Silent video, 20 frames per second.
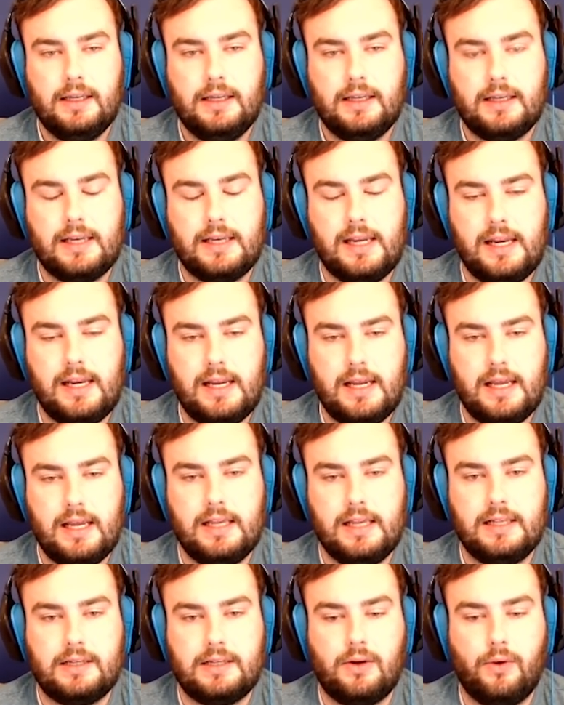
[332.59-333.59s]
He
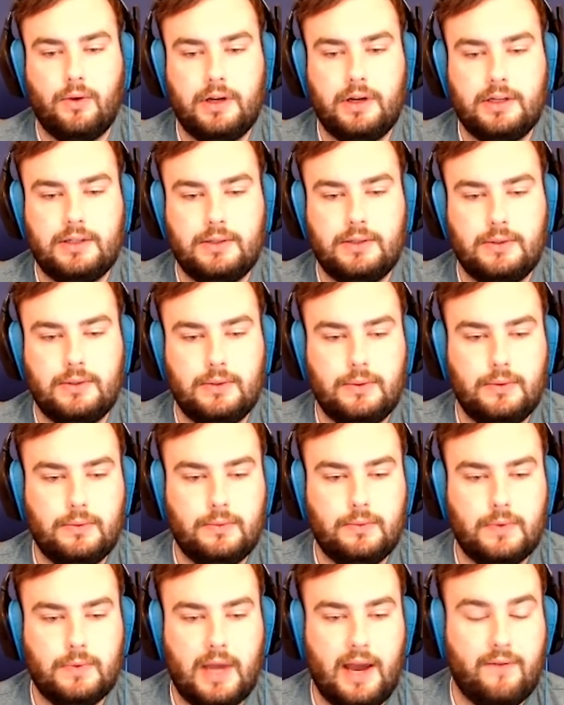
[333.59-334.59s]
is going
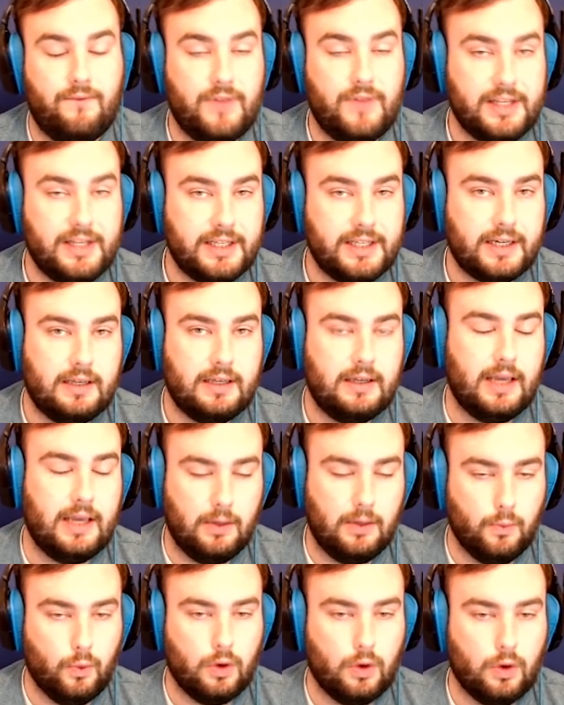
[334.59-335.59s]
to have physic
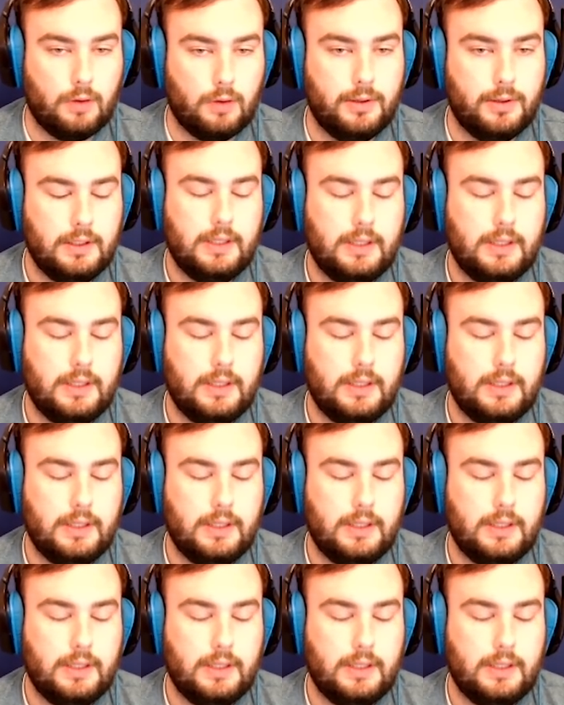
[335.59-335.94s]
and warp.